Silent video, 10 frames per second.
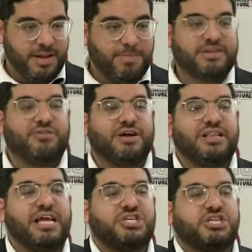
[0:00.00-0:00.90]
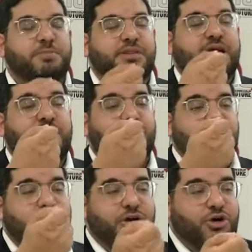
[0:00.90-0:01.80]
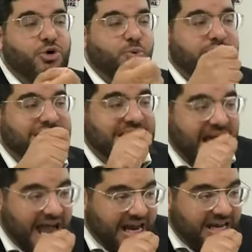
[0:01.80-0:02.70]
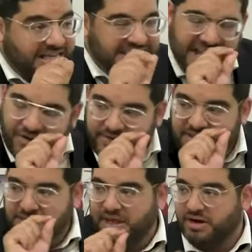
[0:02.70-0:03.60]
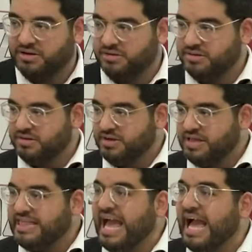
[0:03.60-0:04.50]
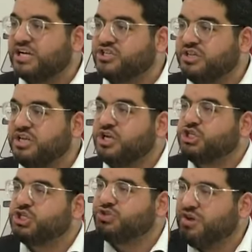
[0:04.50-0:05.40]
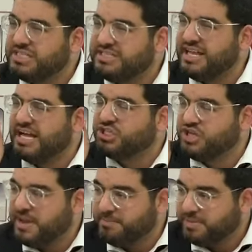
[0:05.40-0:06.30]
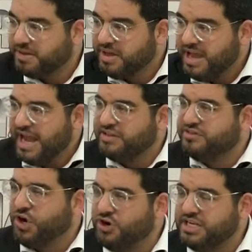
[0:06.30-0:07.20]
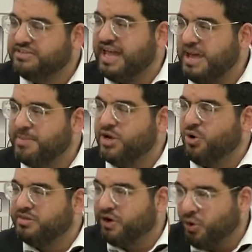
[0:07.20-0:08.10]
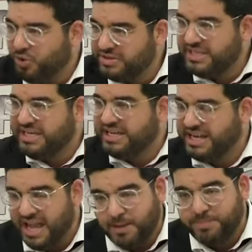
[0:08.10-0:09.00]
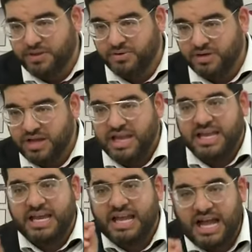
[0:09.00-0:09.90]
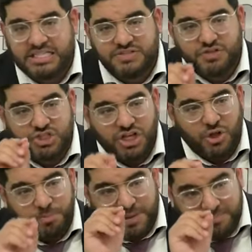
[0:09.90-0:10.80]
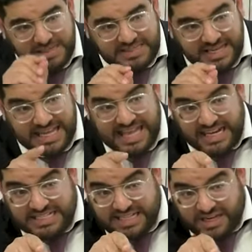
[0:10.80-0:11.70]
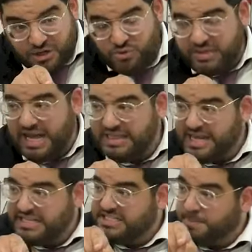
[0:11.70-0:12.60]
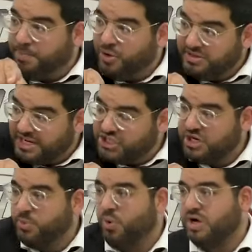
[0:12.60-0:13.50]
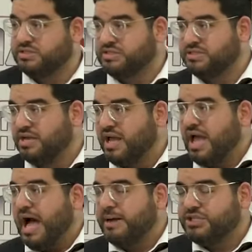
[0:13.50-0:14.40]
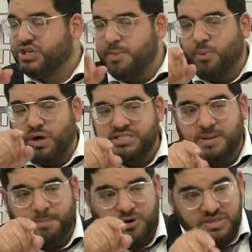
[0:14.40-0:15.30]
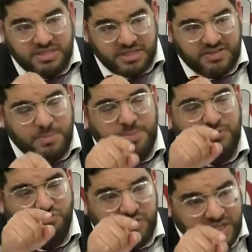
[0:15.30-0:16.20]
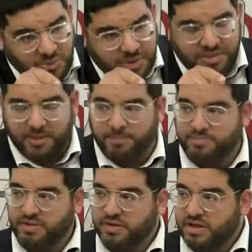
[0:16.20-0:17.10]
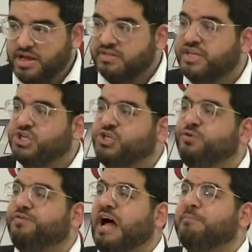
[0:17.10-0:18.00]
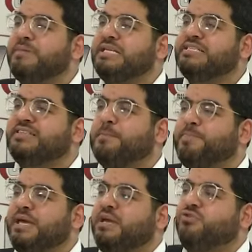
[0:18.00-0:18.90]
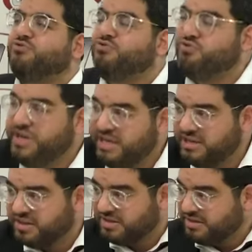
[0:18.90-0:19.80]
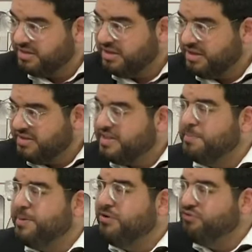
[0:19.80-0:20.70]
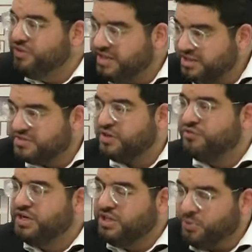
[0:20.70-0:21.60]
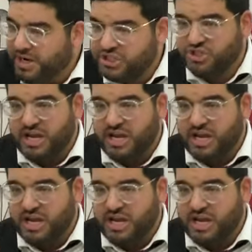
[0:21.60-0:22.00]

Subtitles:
But the relationship with HaKadosh Baruch Hu, with God, is not really there. They're actually trusting Hashem and turning to Him and knowing that only He can help you. Can Chas V'Shalom be missing? And that is the nikudah, that is the point that Hashem wants. Hashem wants a person to be real with Him. Teshuvah means to be real. To be real, to really want to